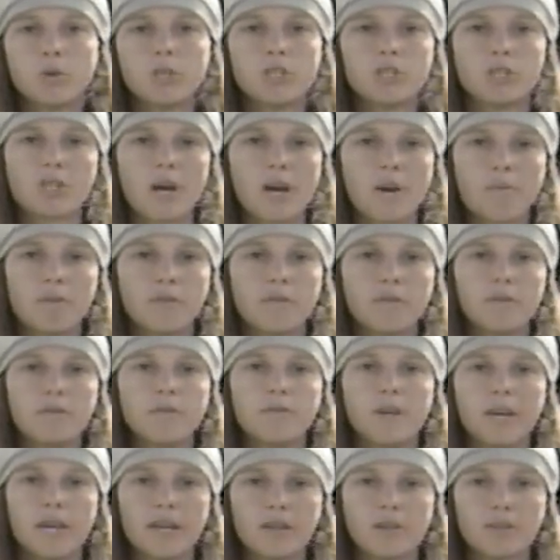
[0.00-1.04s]
which type of
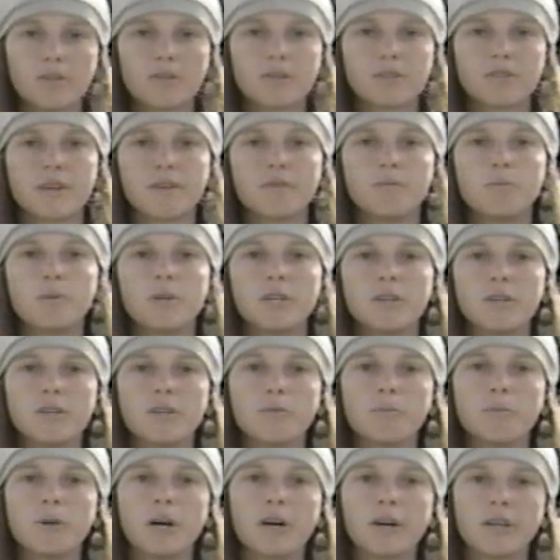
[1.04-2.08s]
invaders have been in
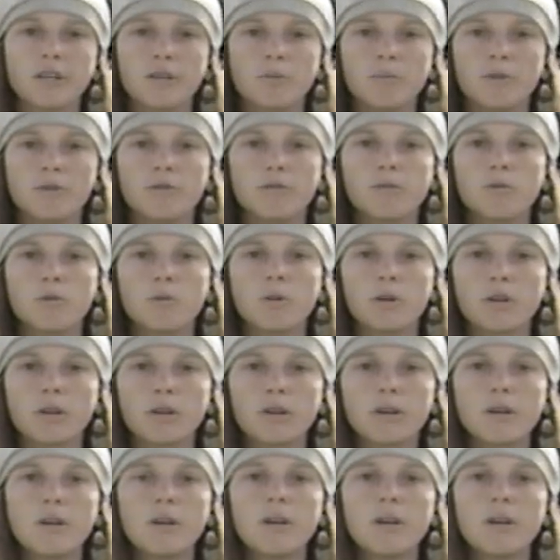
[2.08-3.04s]
the body before.